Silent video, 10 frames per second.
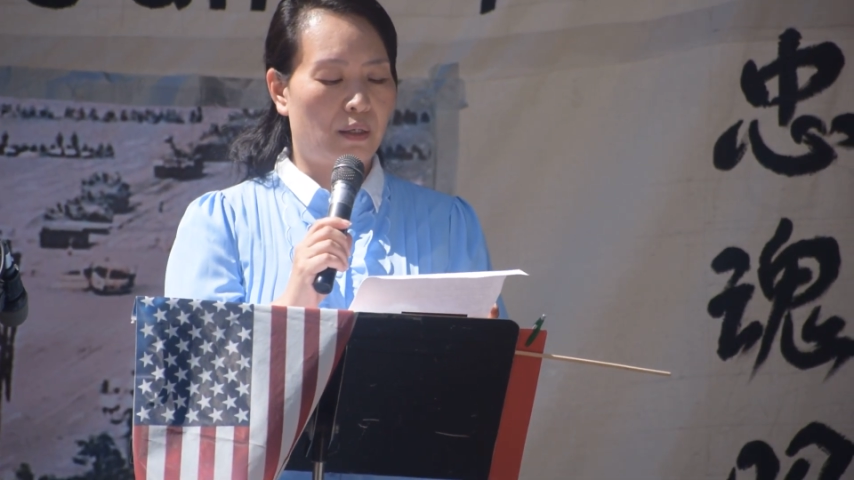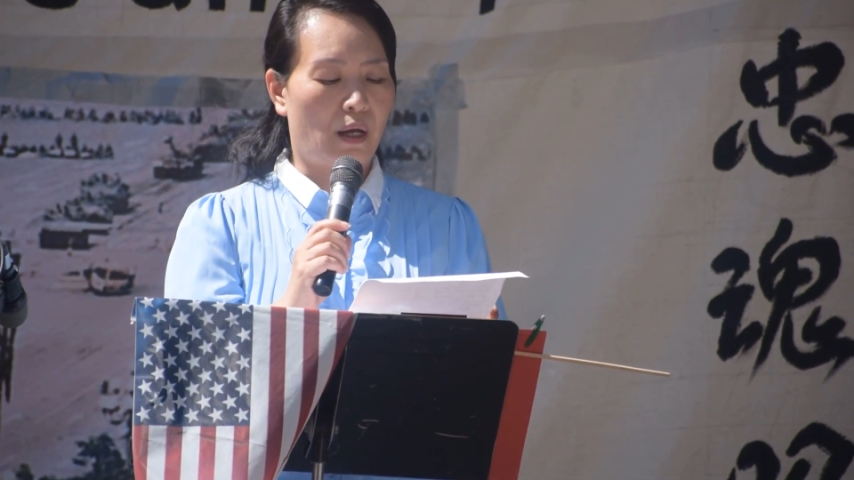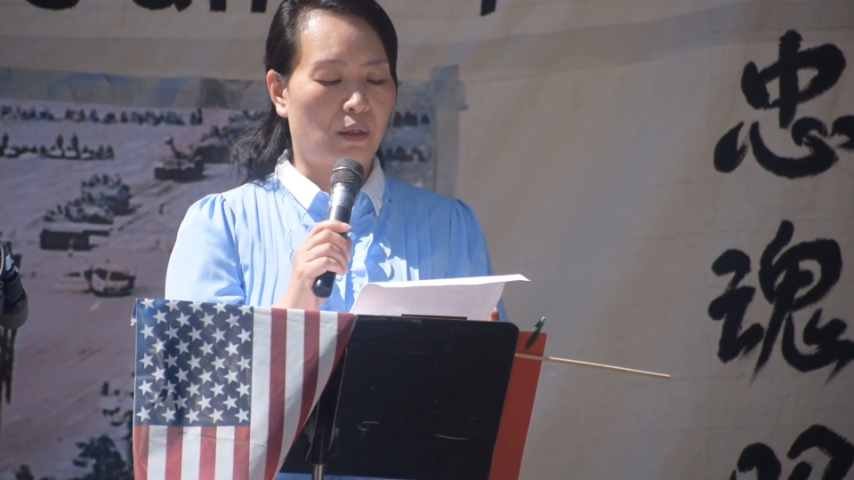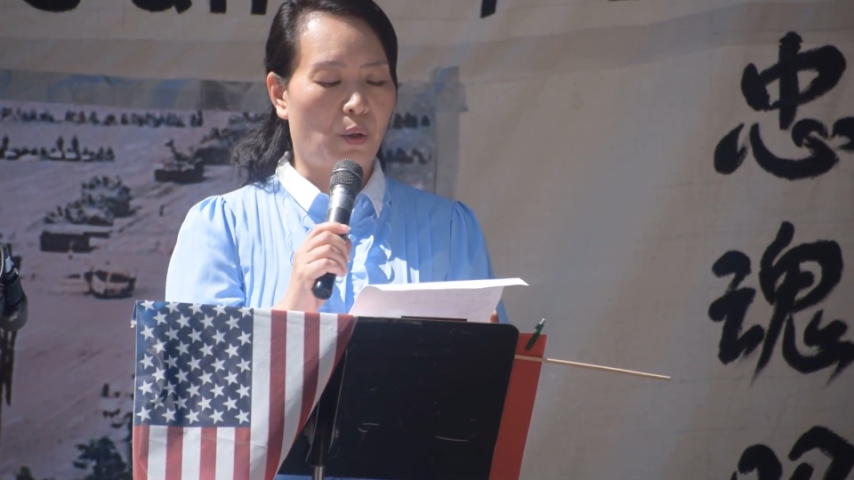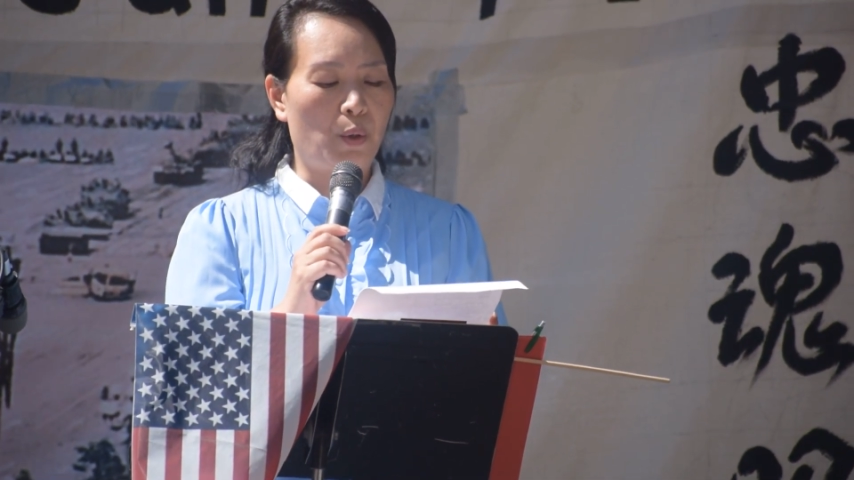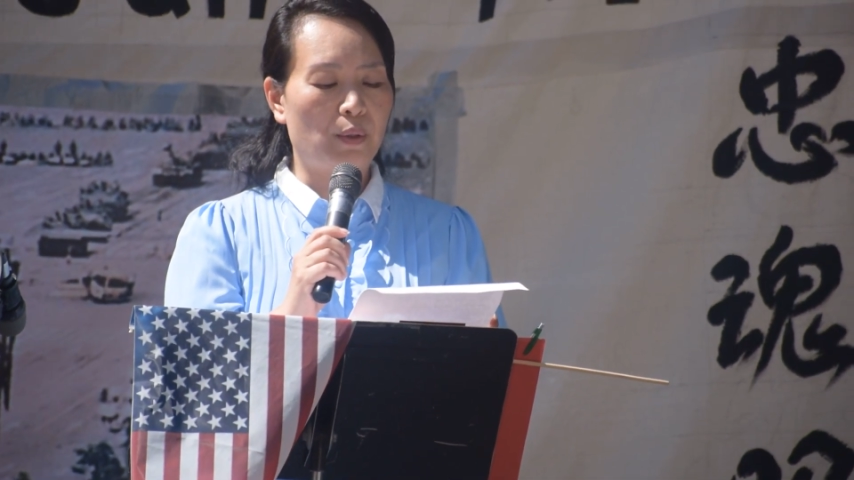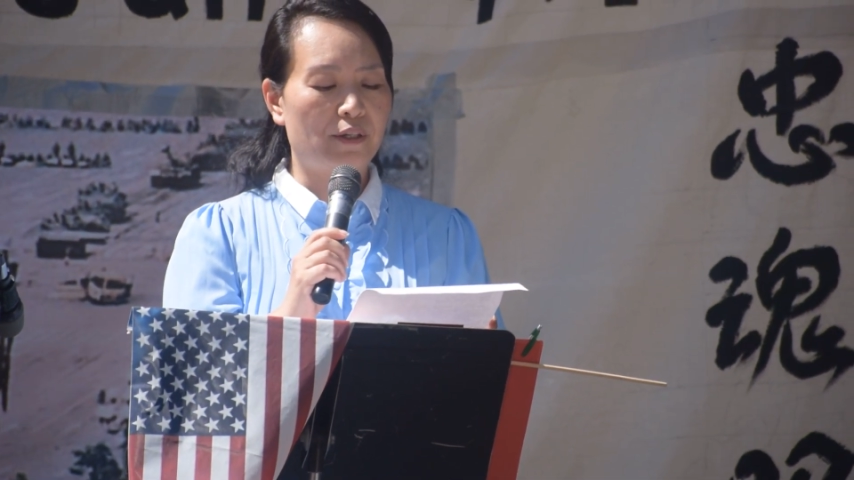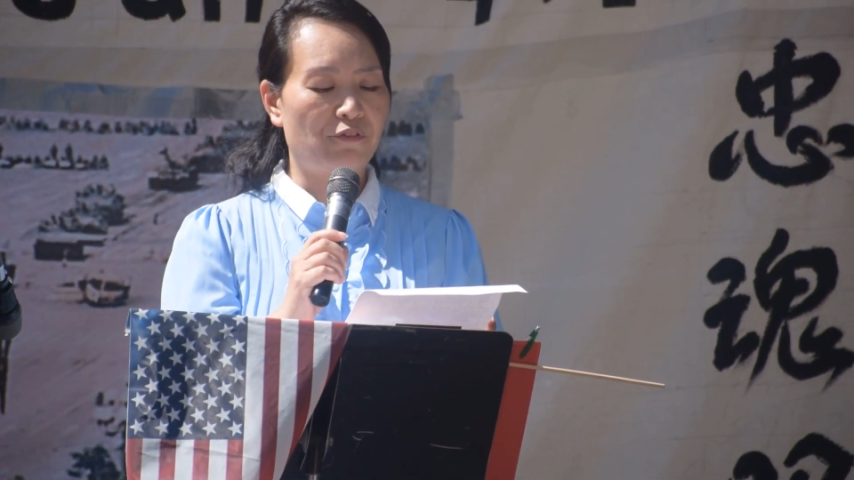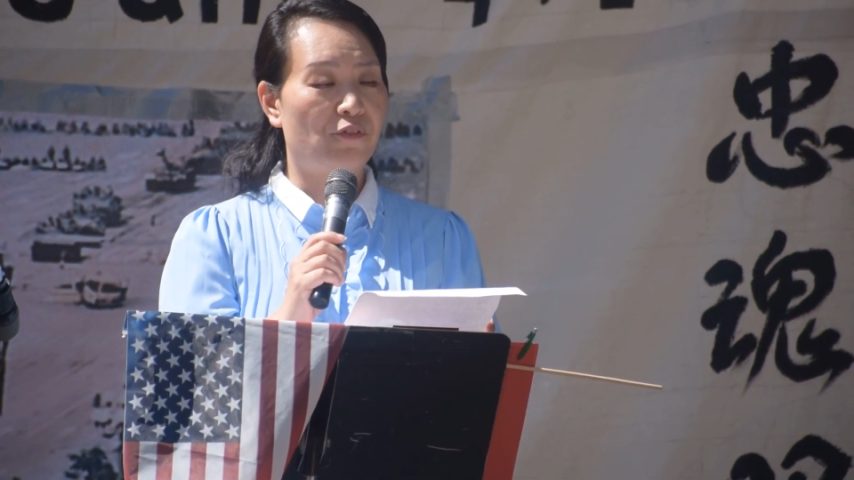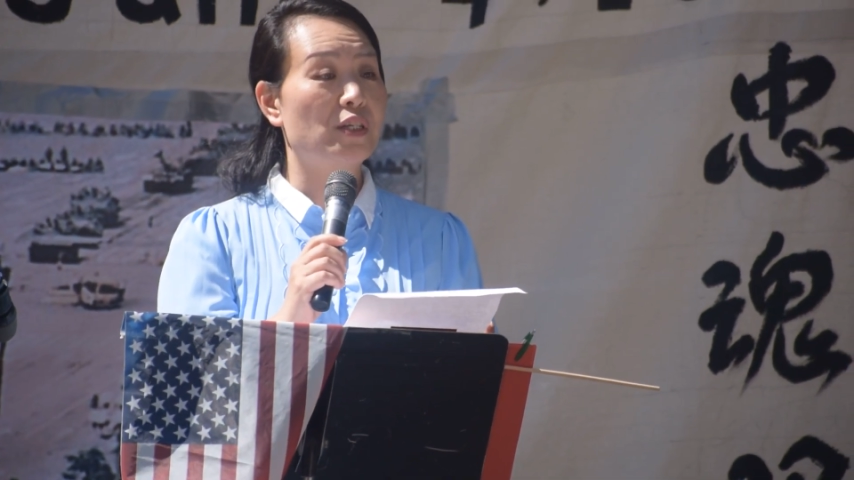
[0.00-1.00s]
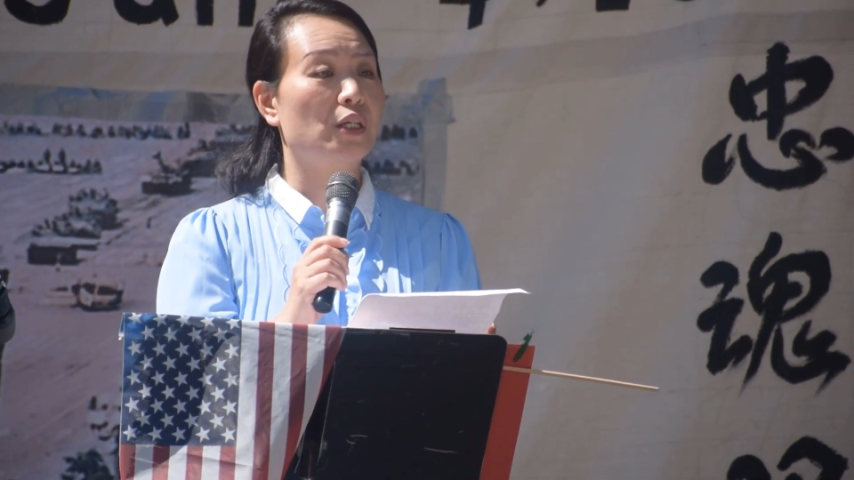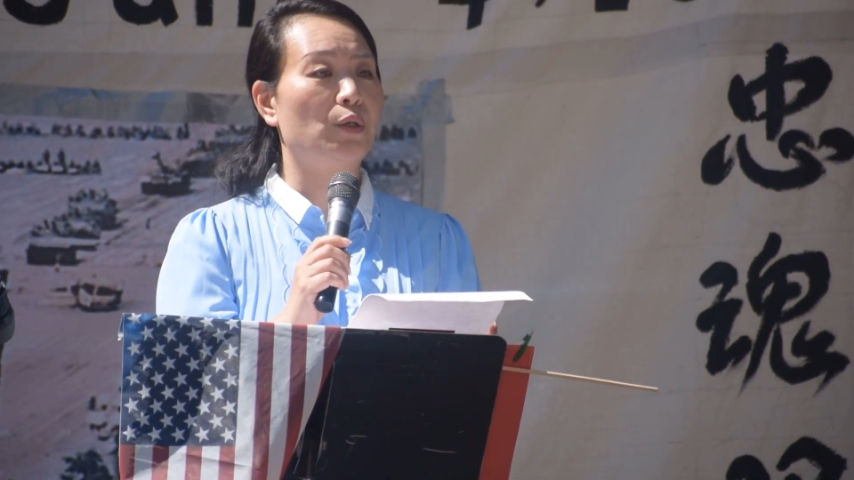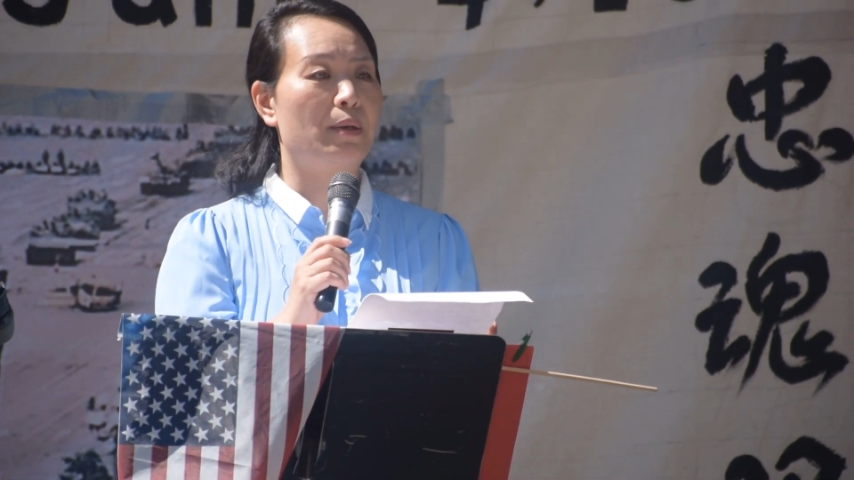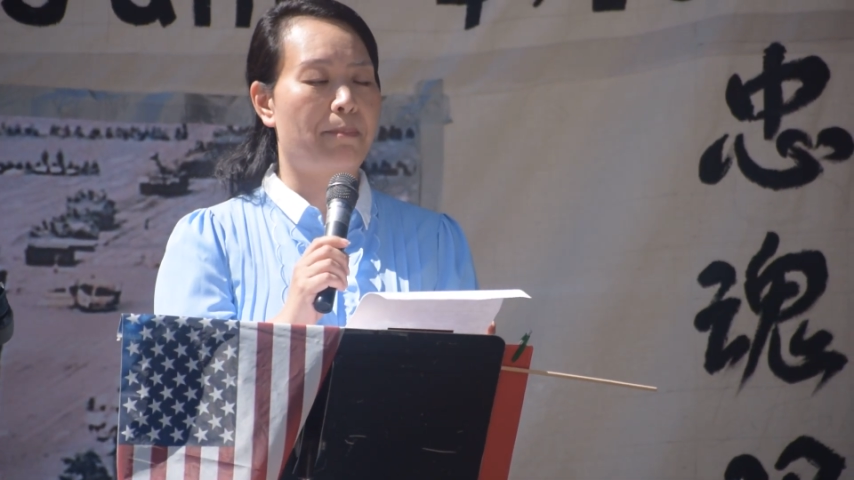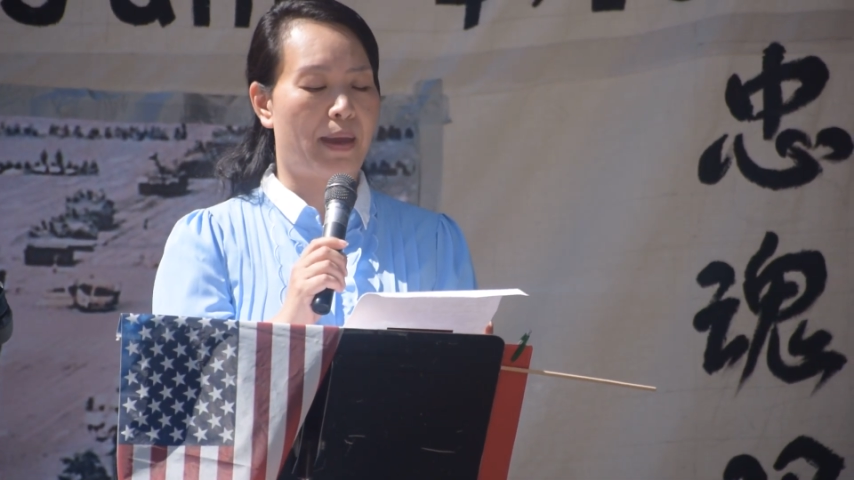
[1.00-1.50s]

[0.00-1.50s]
not only physical and